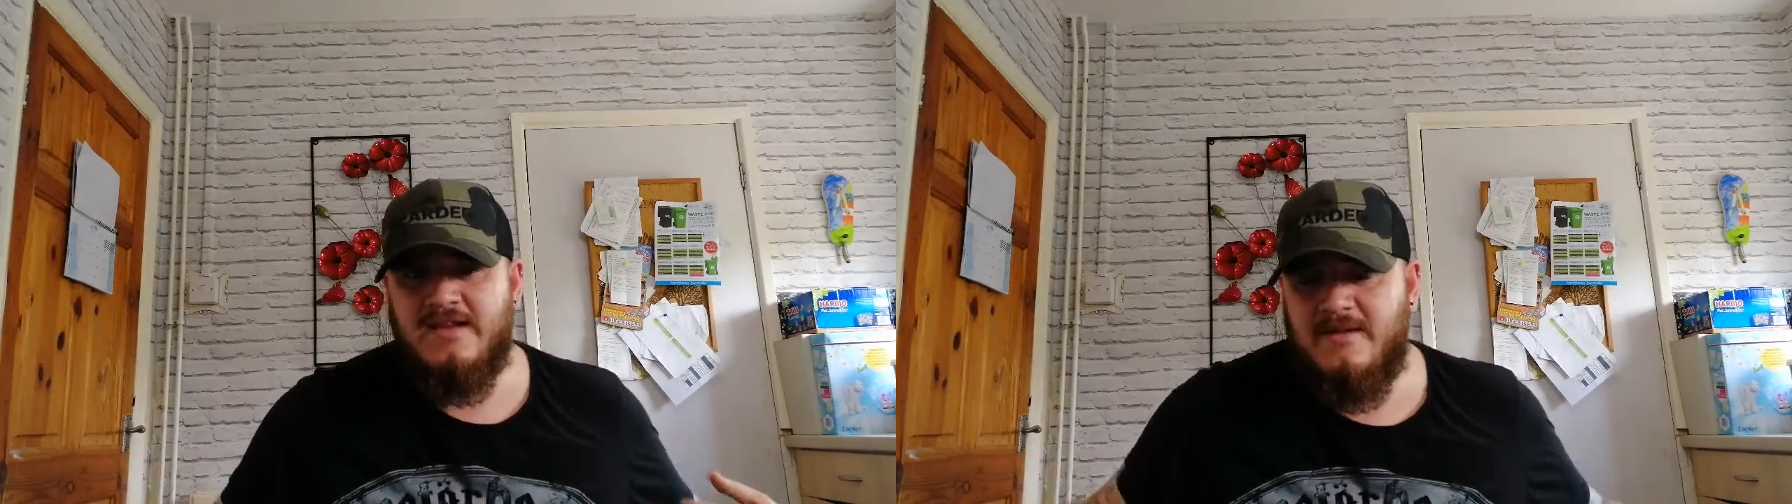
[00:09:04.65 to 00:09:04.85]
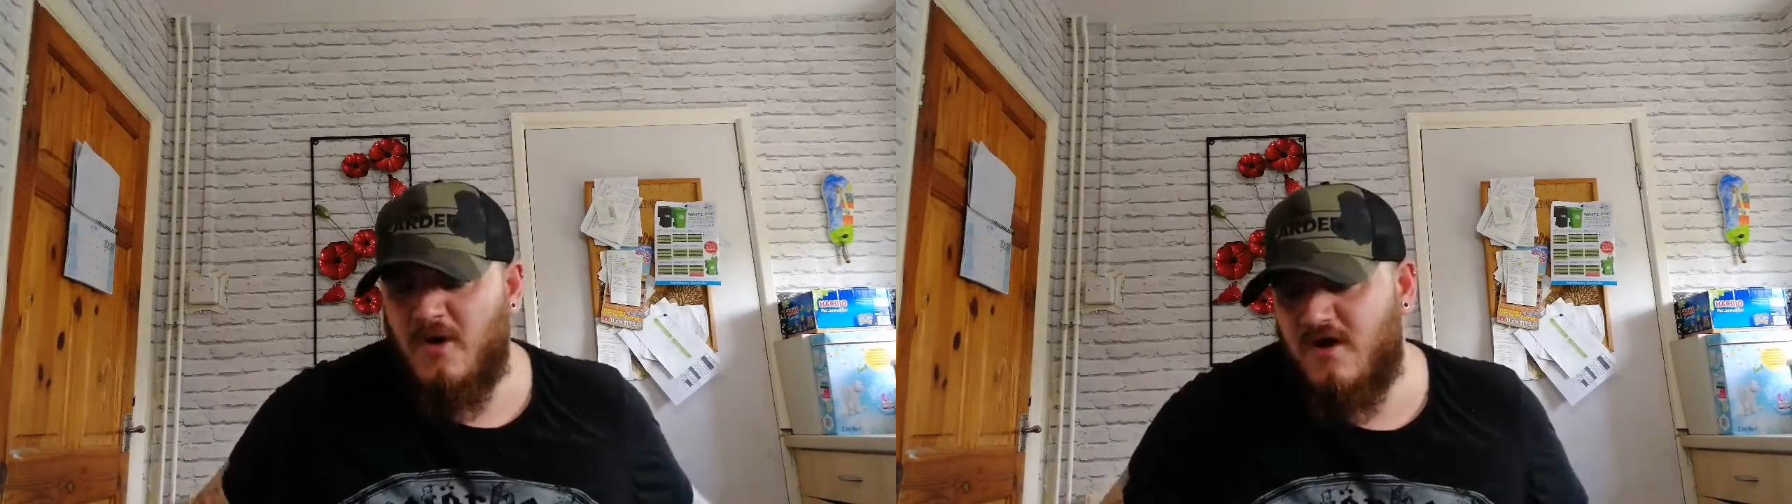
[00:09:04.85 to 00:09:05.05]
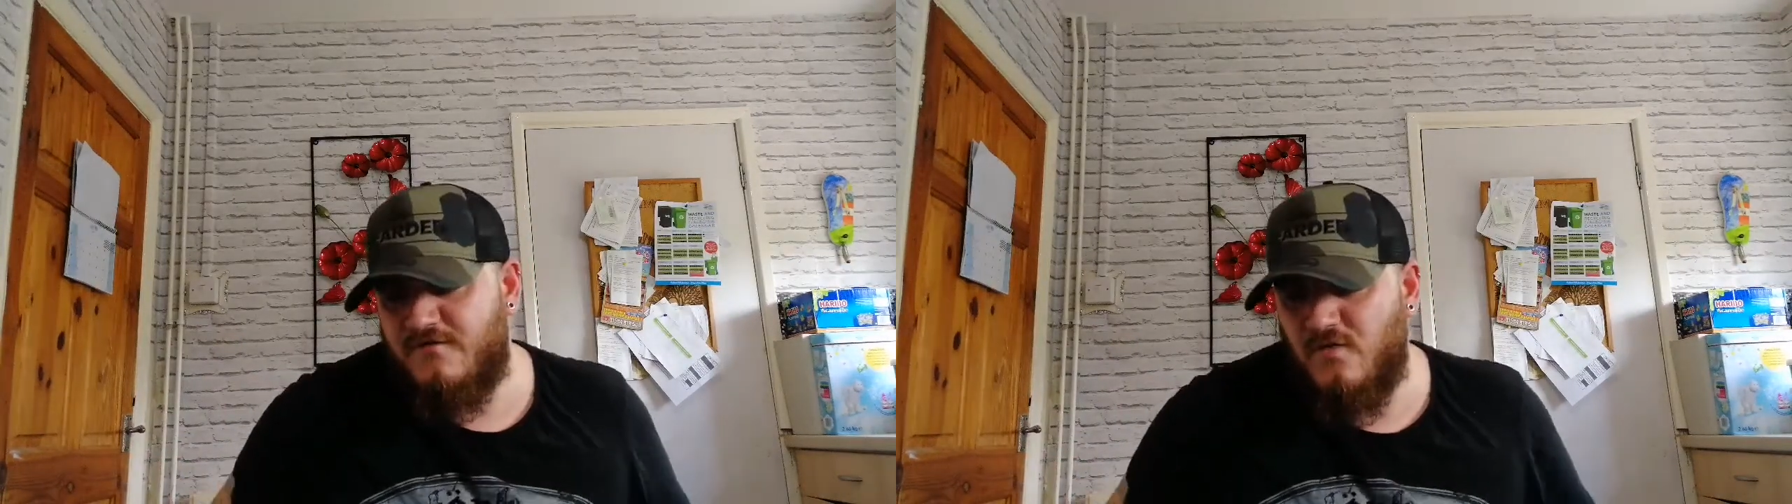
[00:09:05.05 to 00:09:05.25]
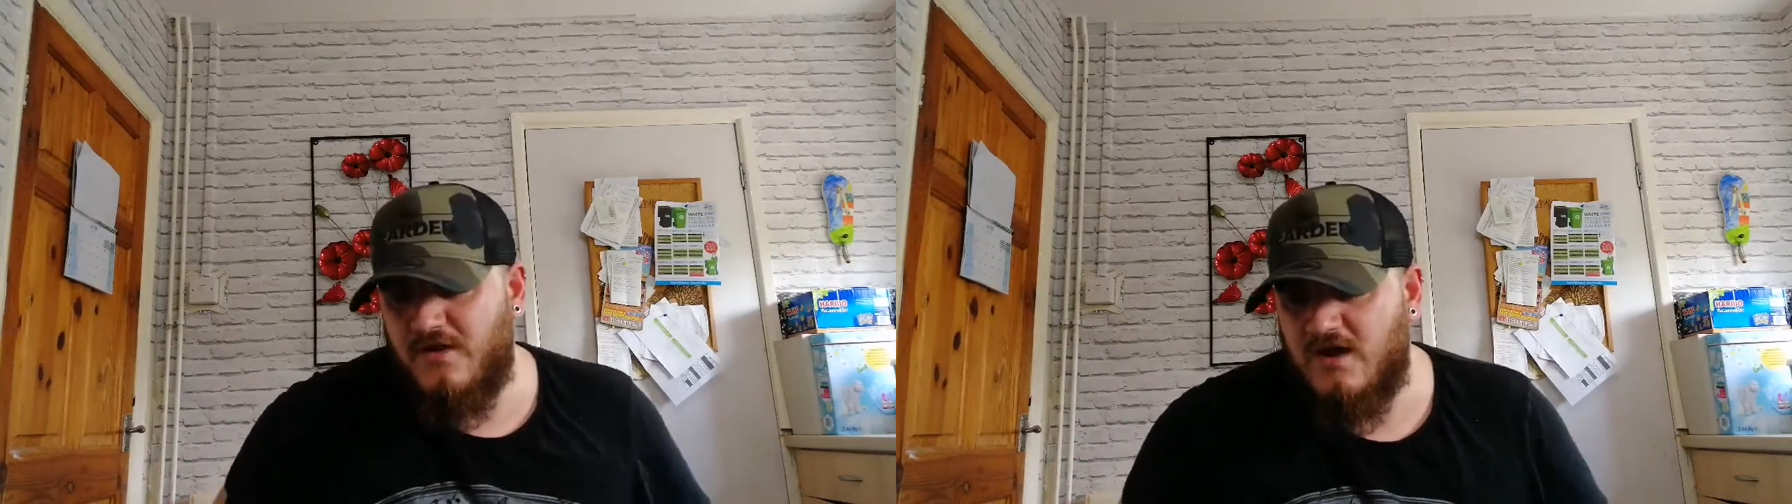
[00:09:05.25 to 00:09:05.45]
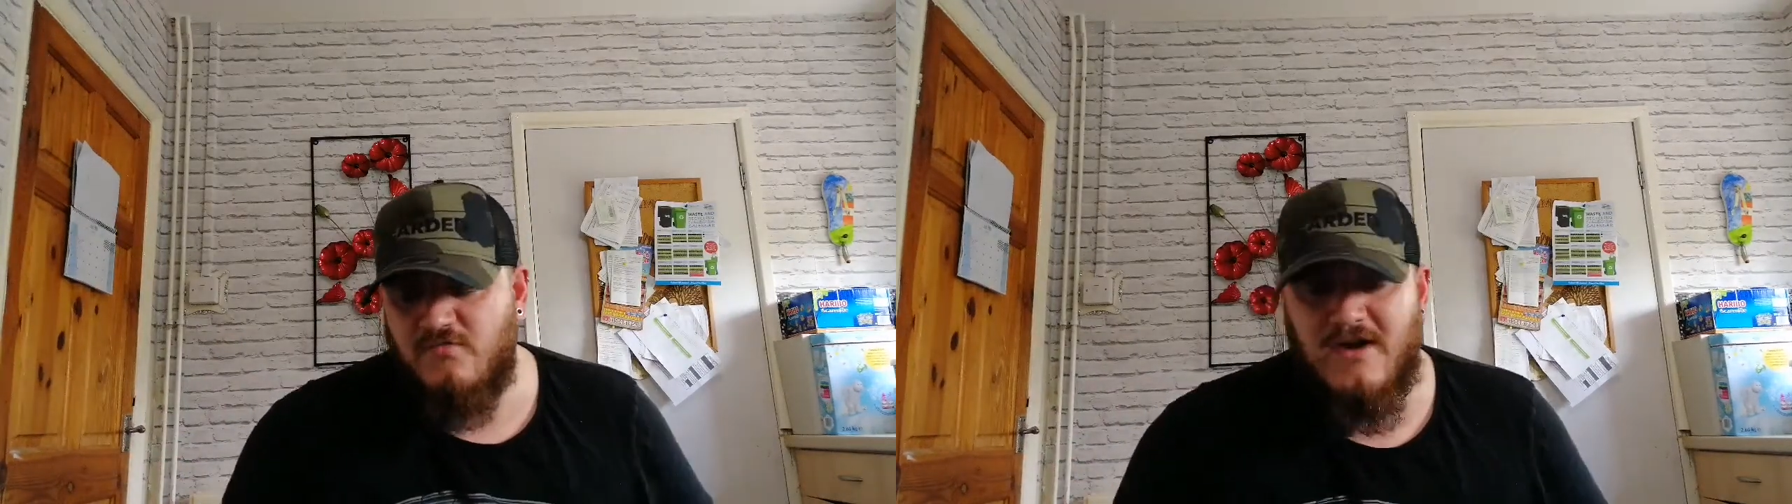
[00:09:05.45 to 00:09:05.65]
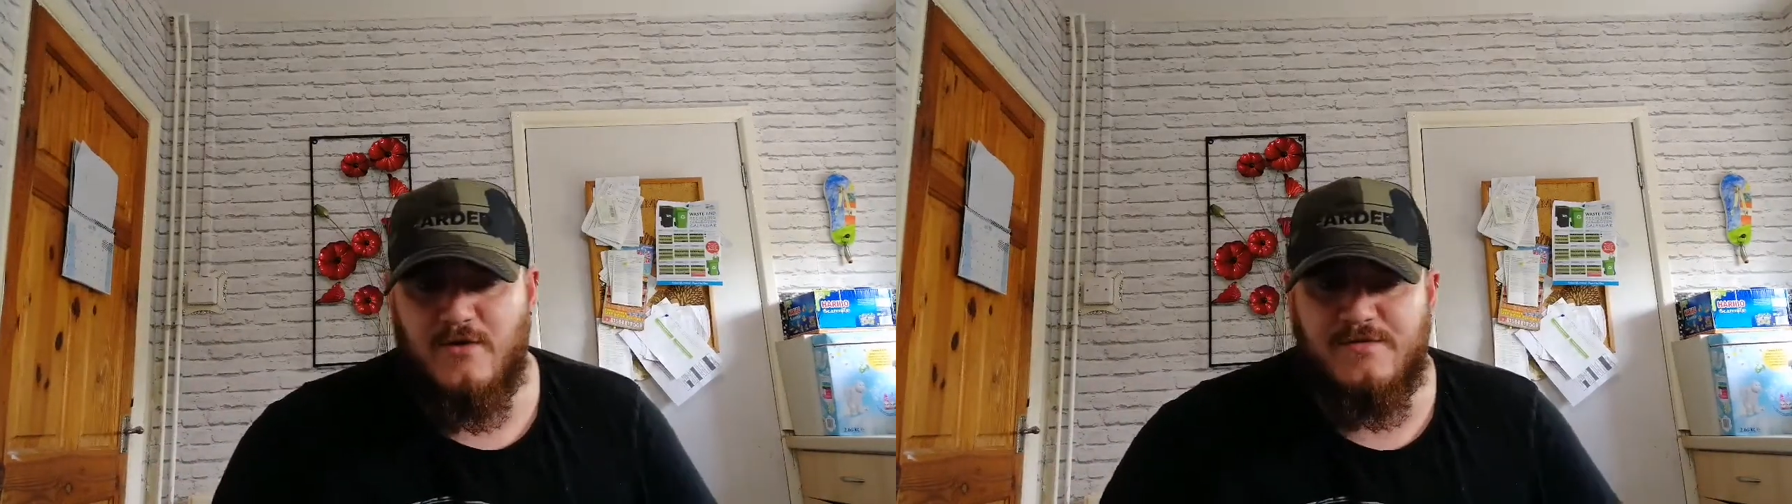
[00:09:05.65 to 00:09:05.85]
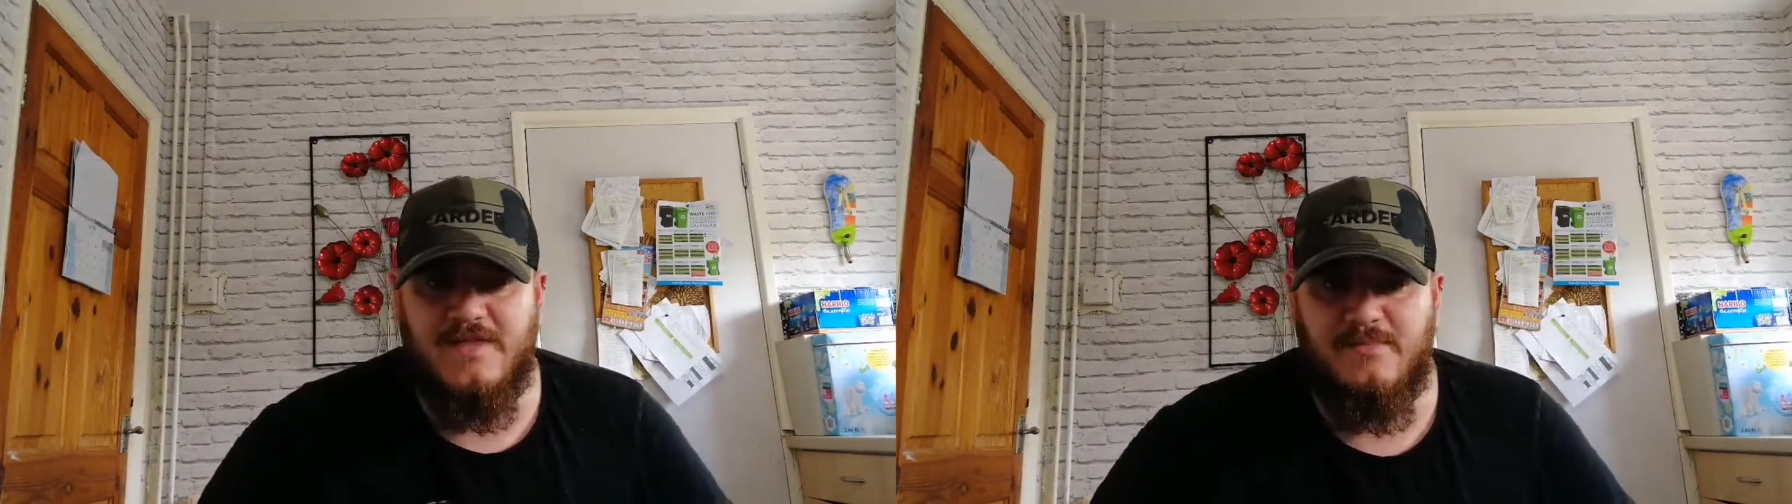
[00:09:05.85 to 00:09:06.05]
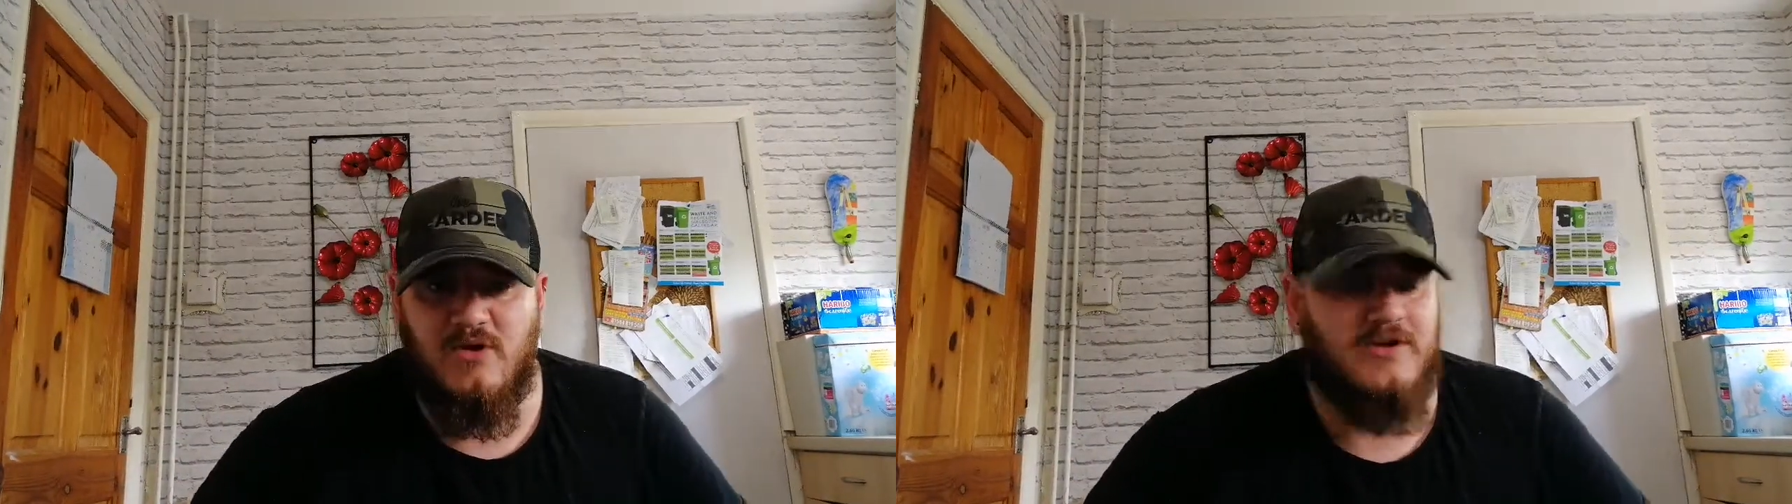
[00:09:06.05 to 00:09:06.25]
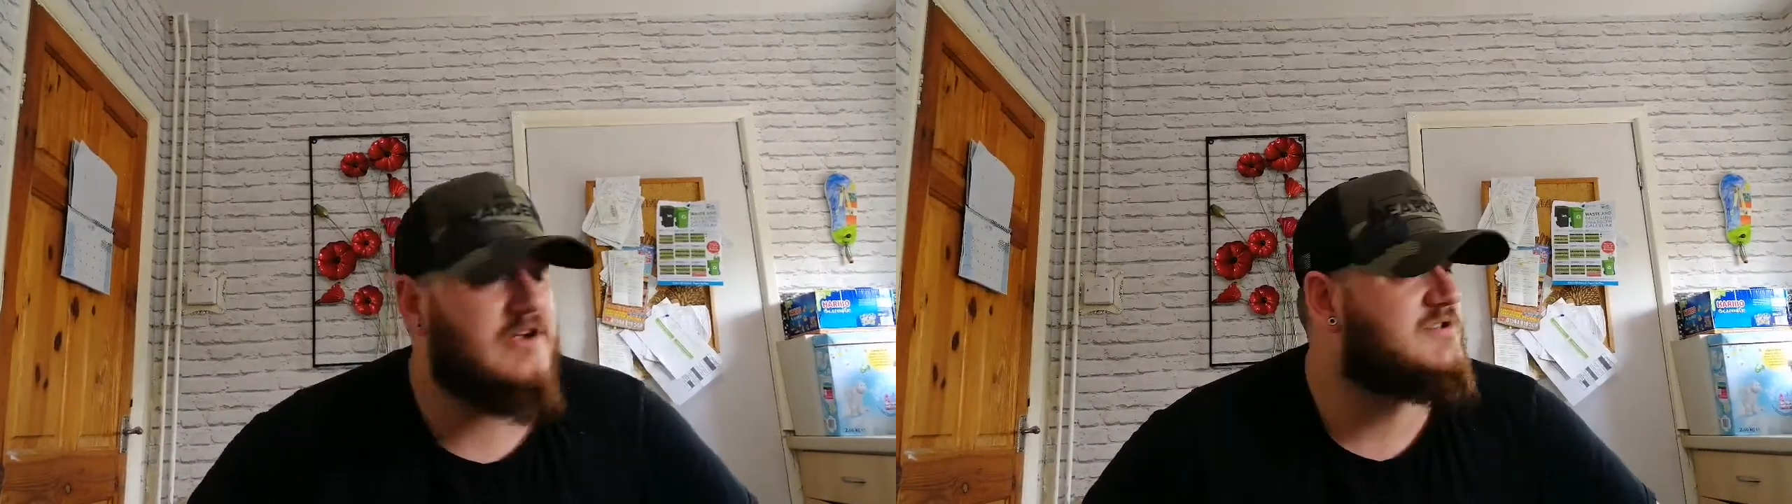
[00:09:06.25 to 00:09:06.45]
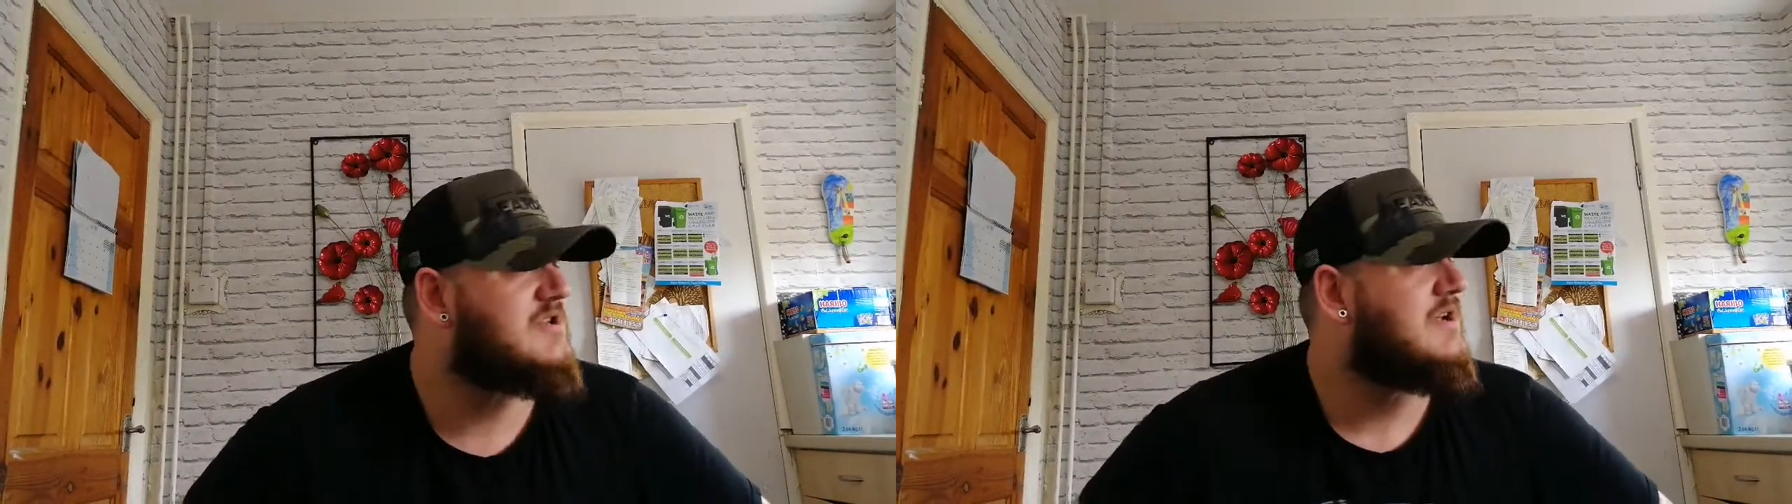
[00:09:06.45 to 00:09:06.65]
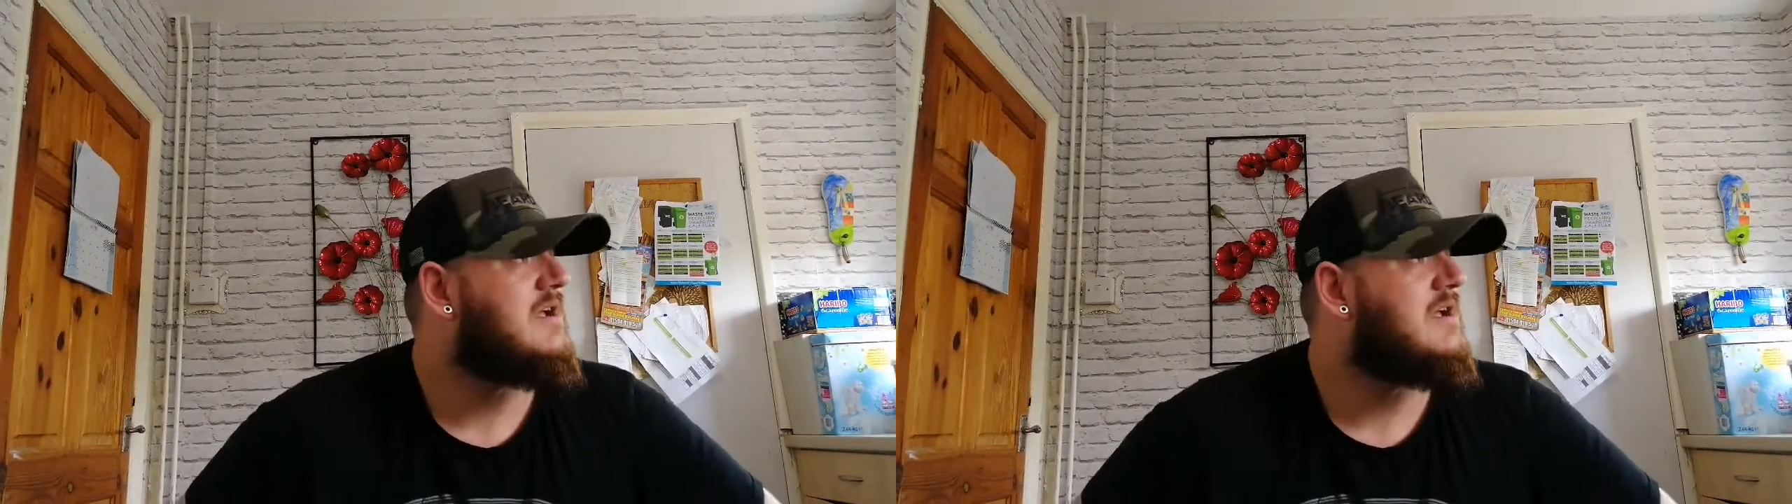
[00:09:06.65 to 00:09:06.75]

They might have thought that I'd run off their products.